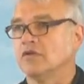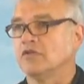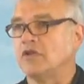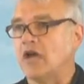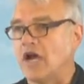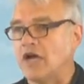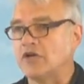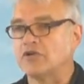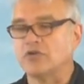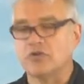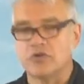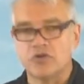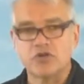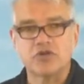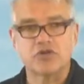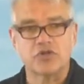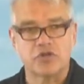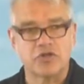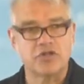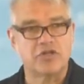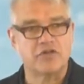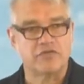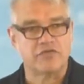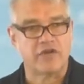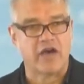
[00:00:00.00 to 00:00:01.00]
Doctrine
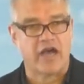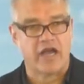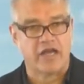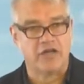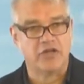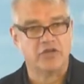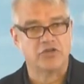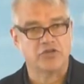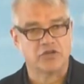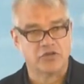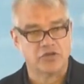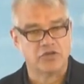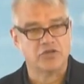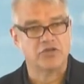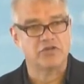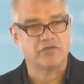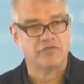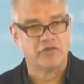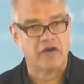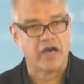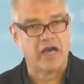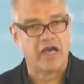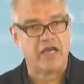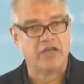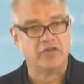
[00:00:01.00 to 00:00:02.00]
should divide. It should
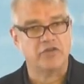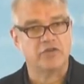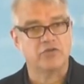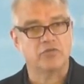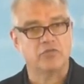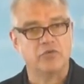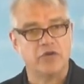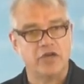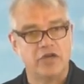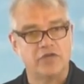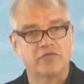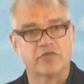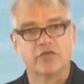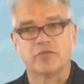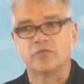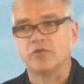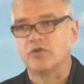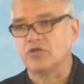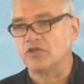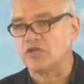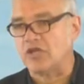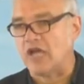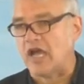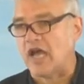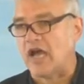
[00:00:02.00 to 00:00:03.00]
divide the wheat from
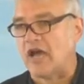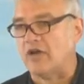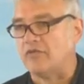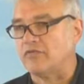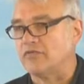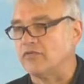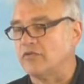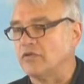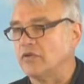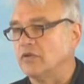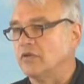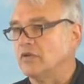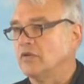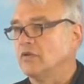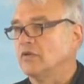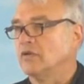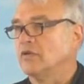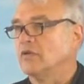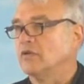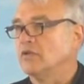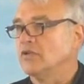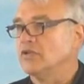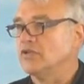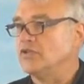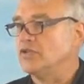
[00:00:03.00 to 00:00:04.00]
the chaff,
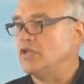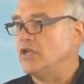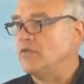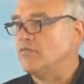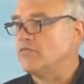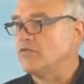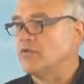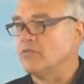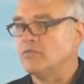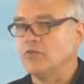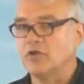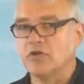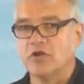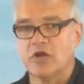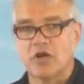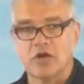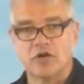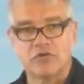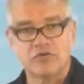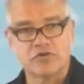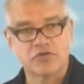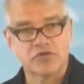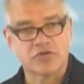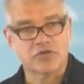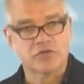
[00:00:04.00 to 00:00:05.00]
the sheep from the
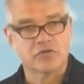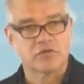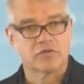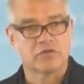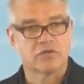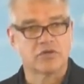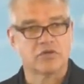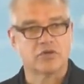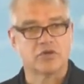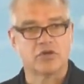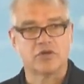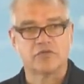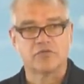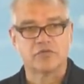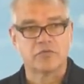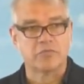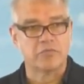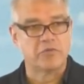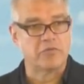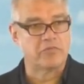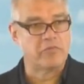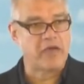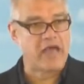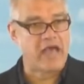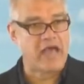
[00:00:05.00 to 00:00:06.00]
goats, the good
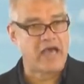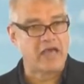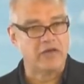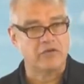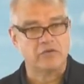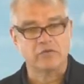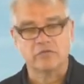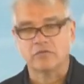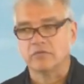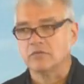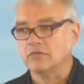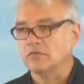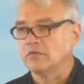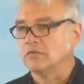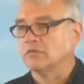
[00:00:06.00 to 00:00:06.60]
from the bad.